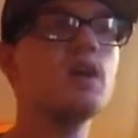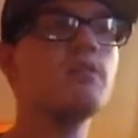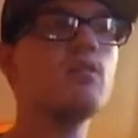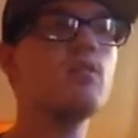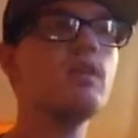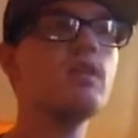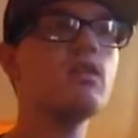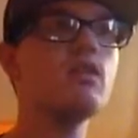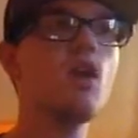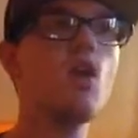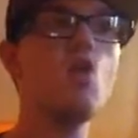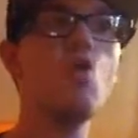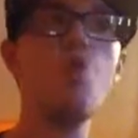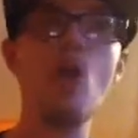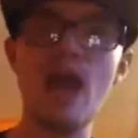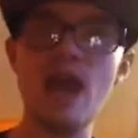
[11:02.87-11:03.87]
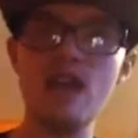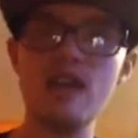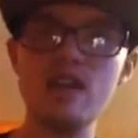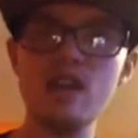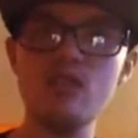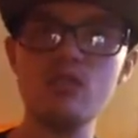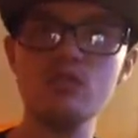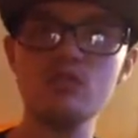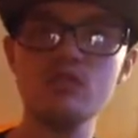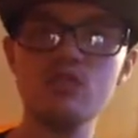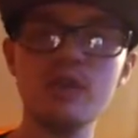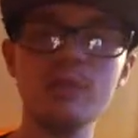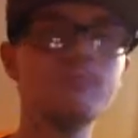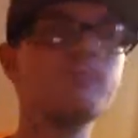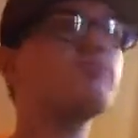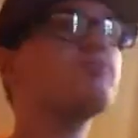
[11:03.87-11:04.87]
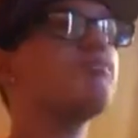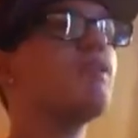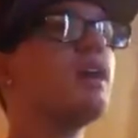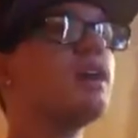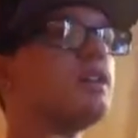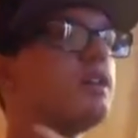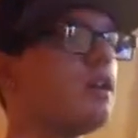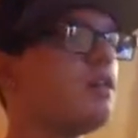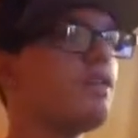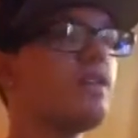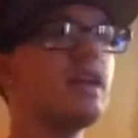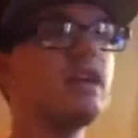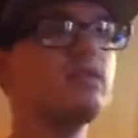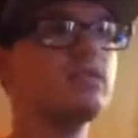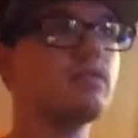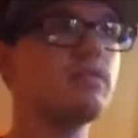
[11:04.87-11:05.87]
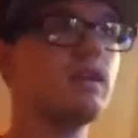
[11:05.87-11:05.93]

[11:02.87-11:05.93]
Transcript: But we don't know when it will join. But other than that, it was